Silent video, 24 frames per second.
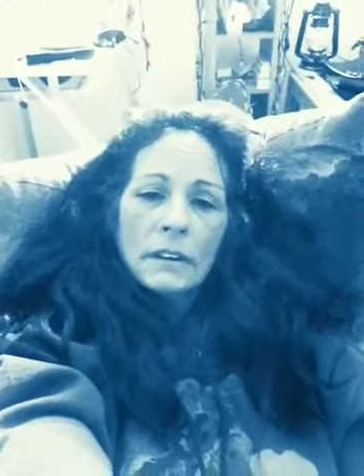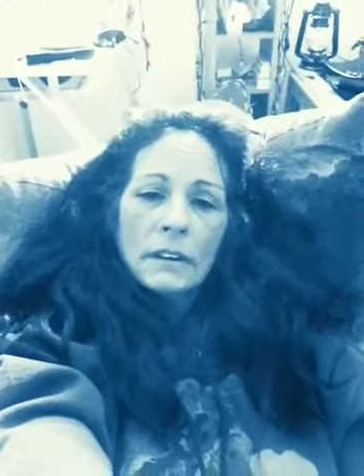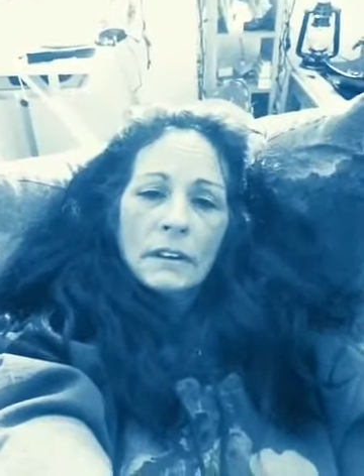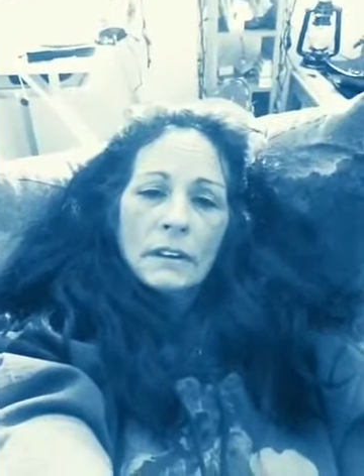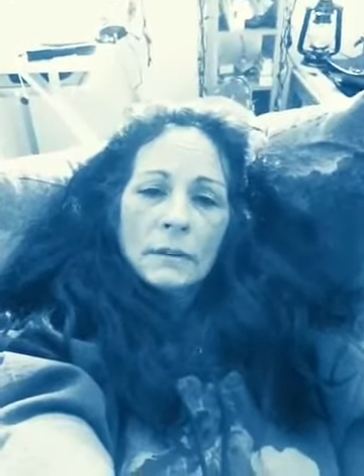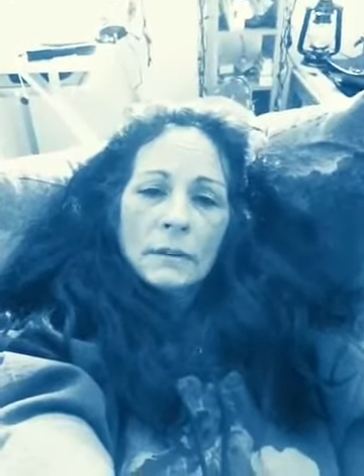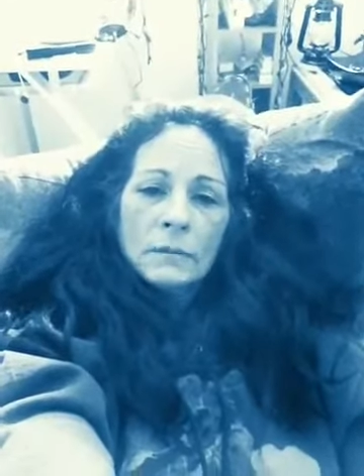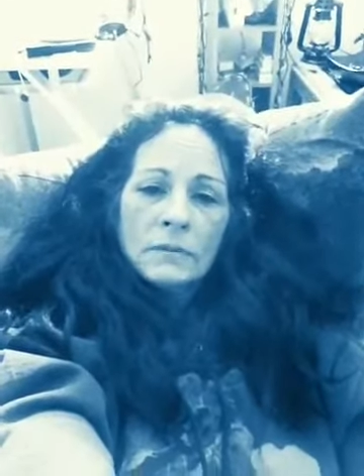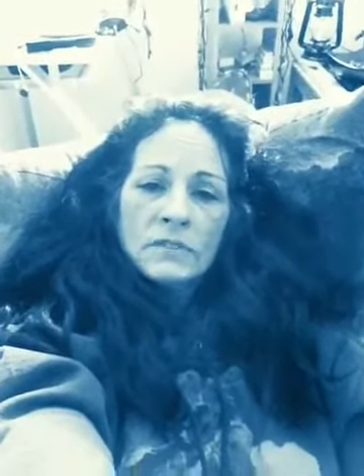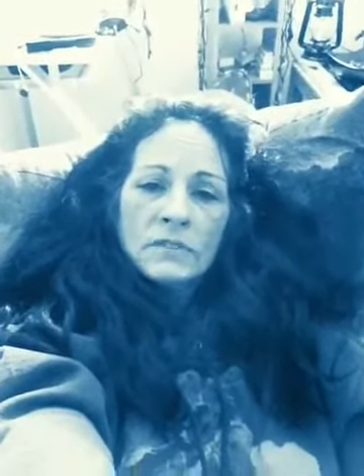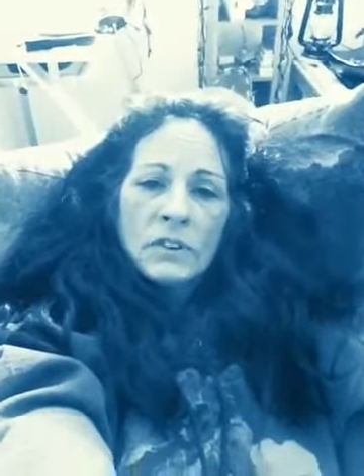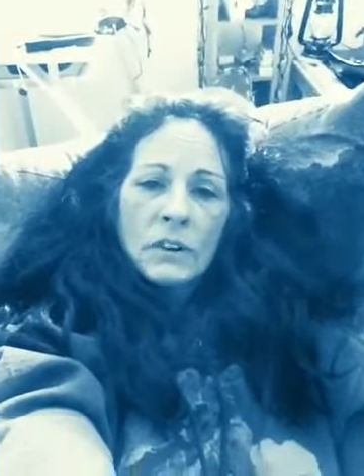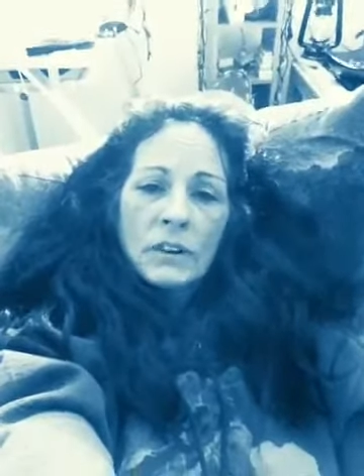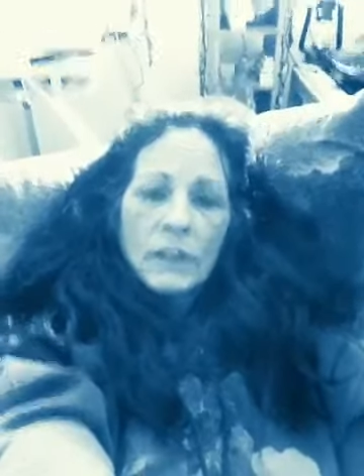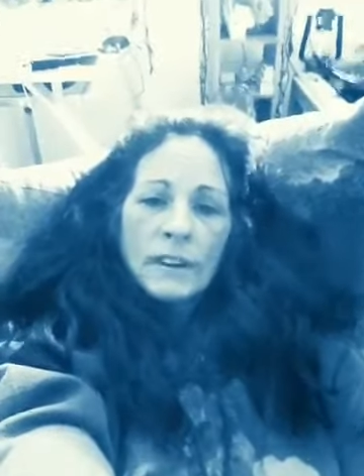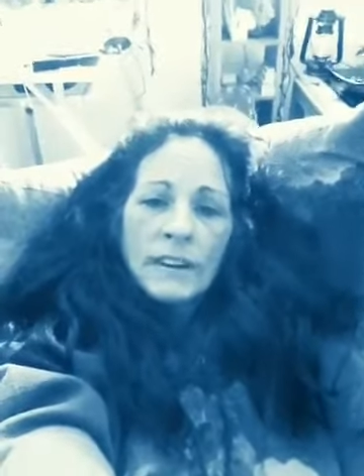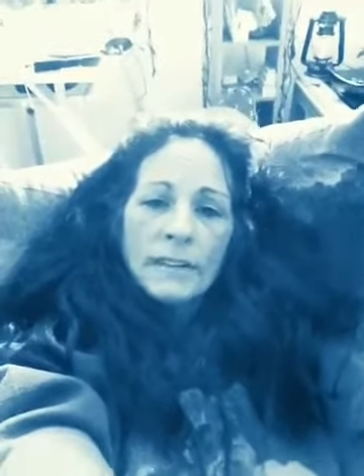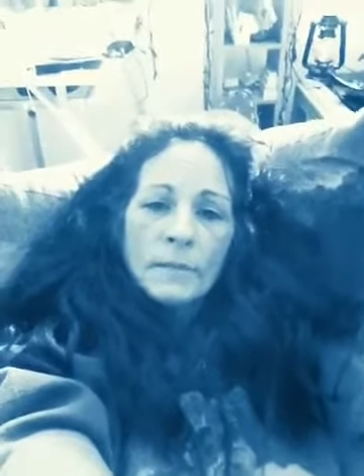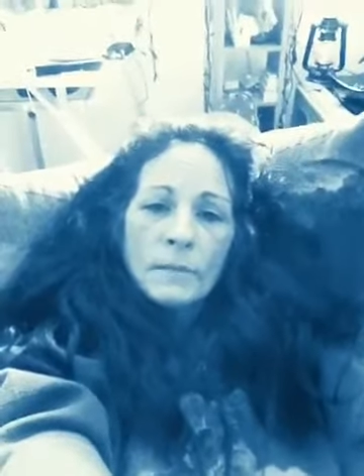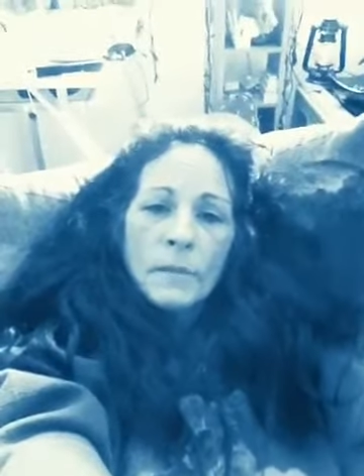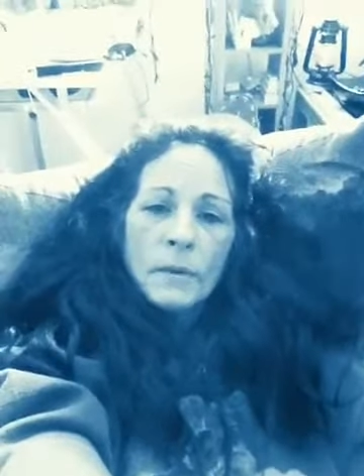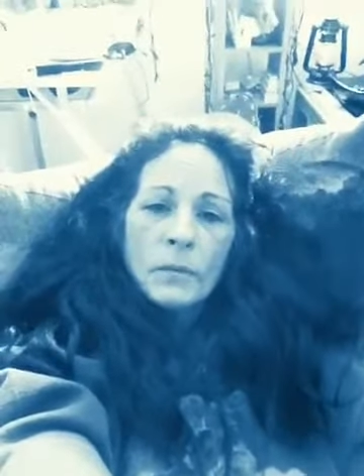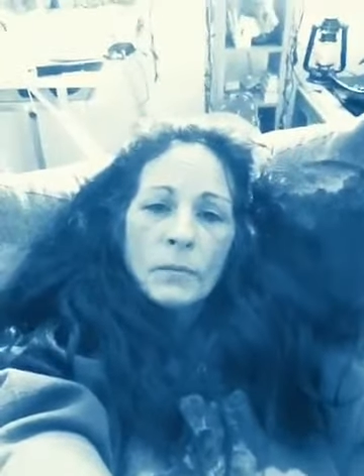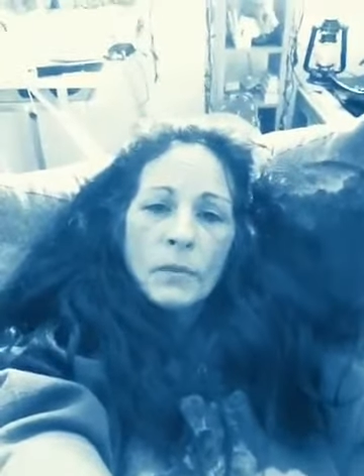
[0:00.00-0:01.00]
And I'm sorry I
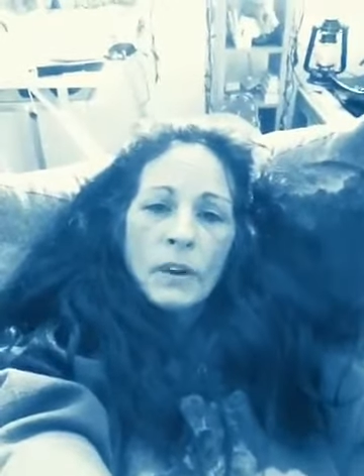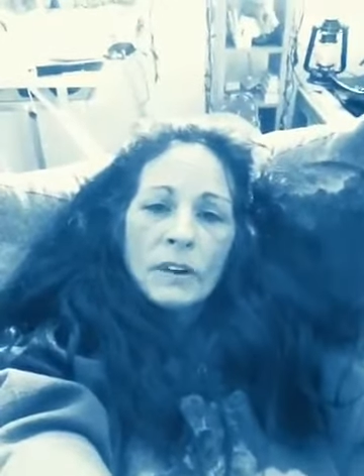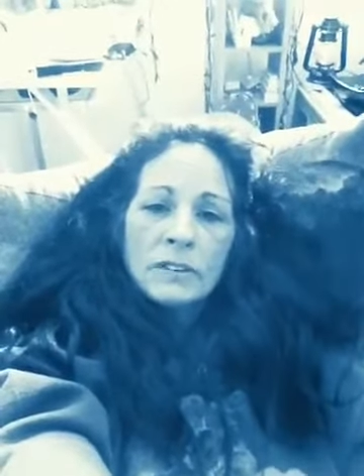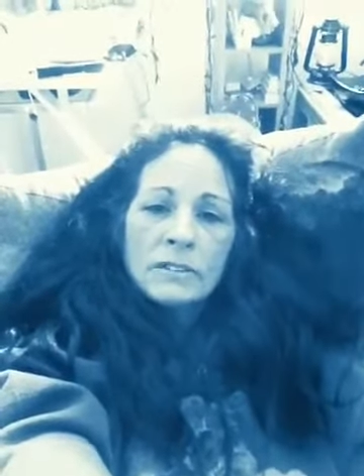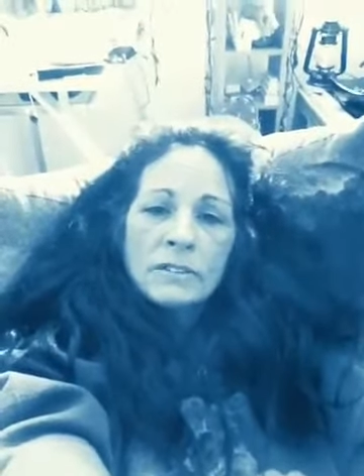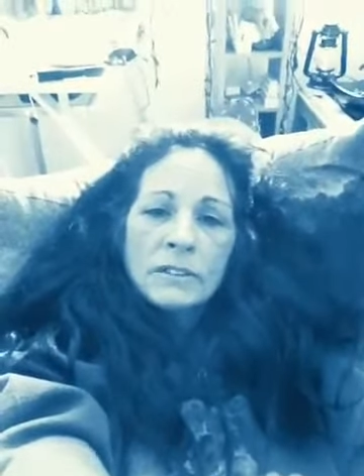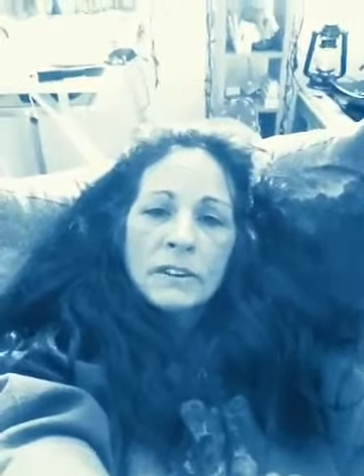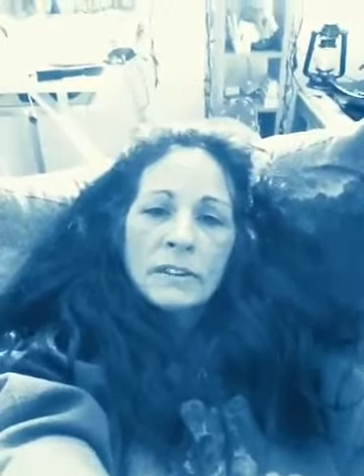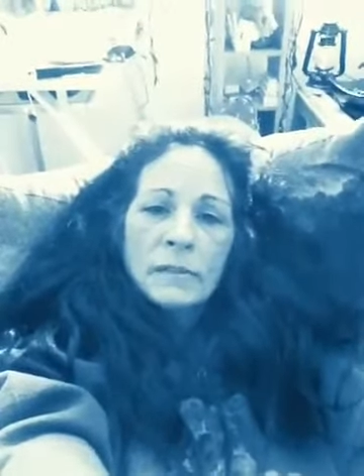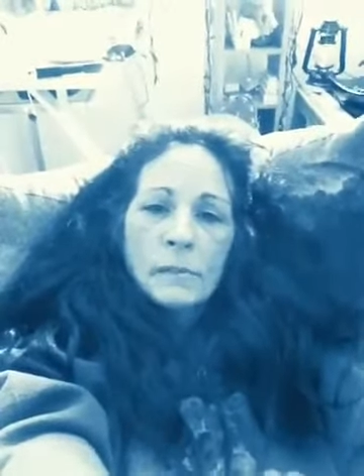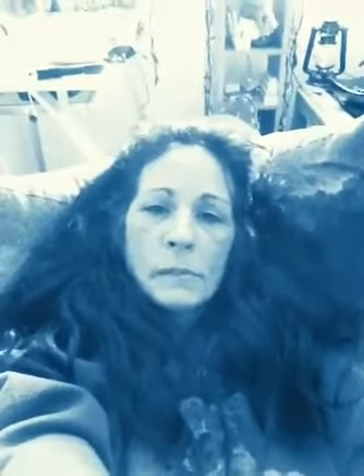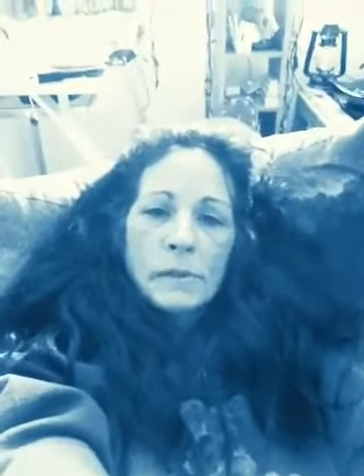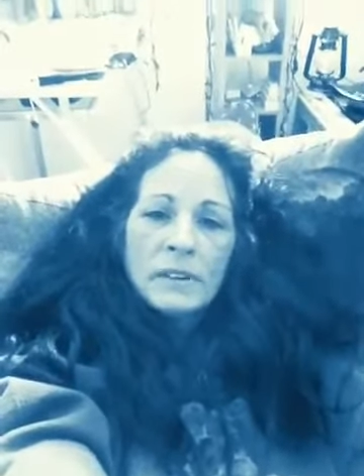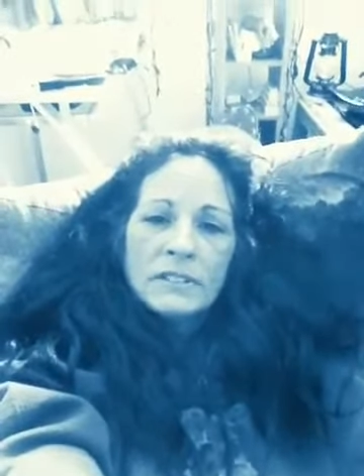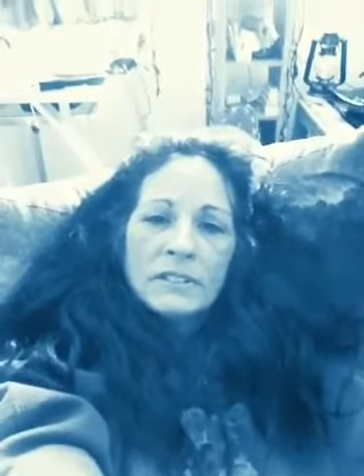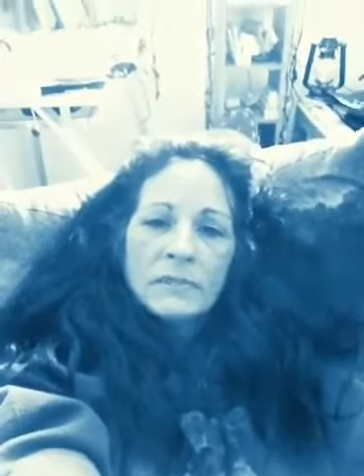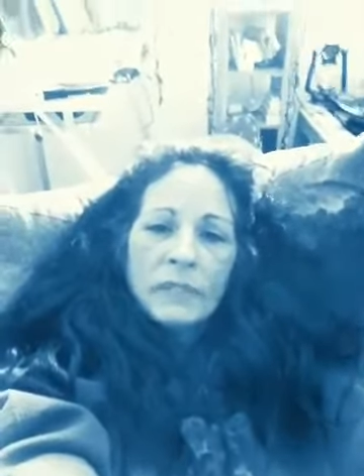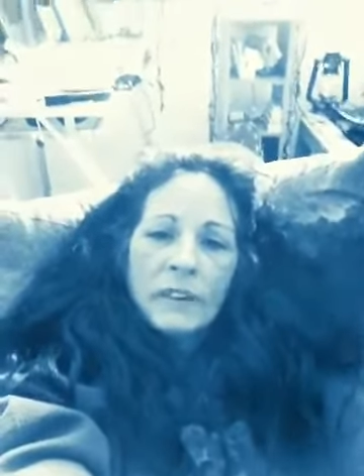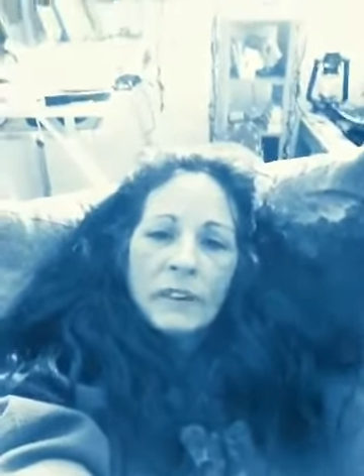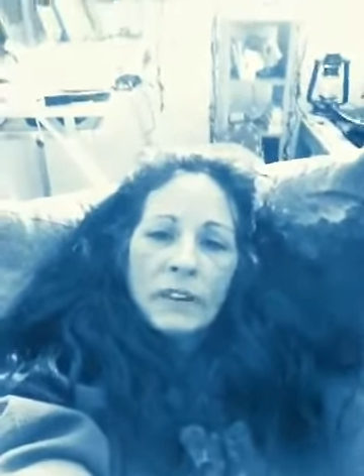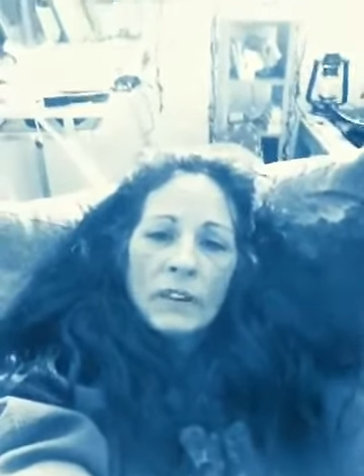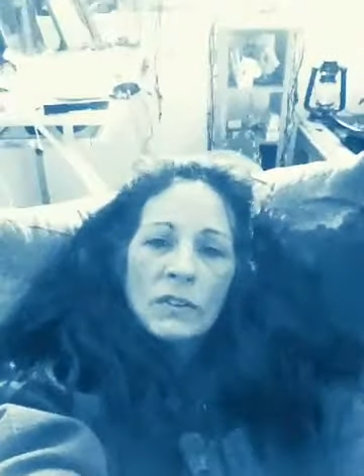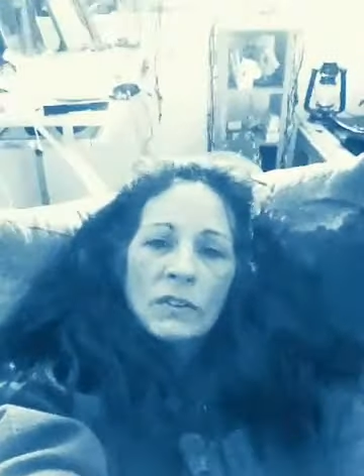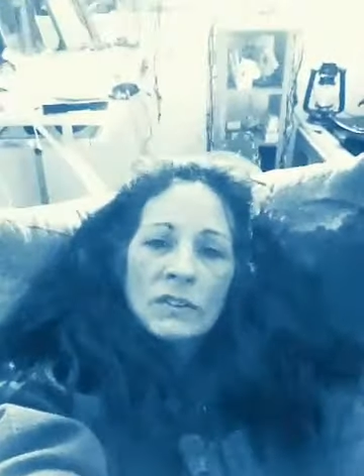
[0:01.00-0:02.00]
haven't been watching everybody's
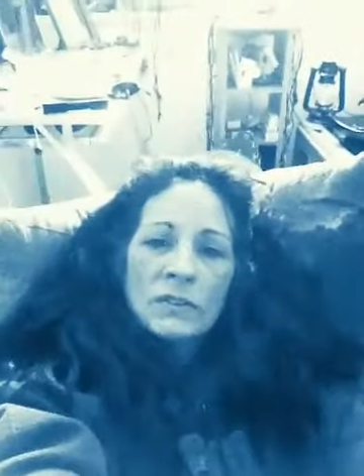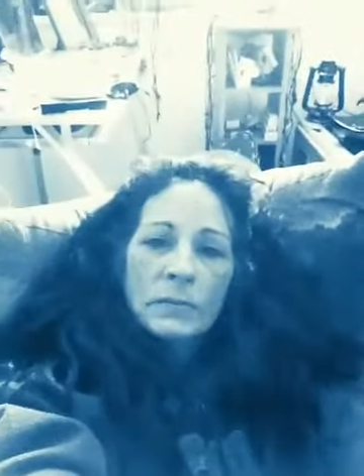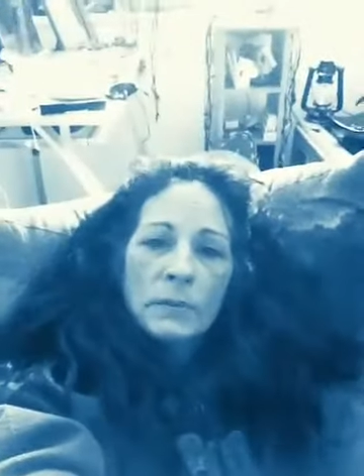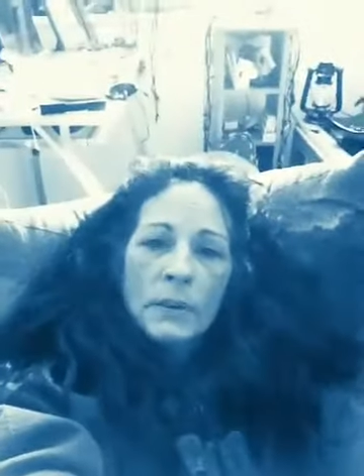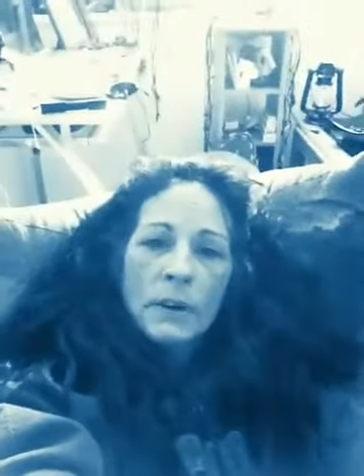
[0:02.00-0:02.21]
videos,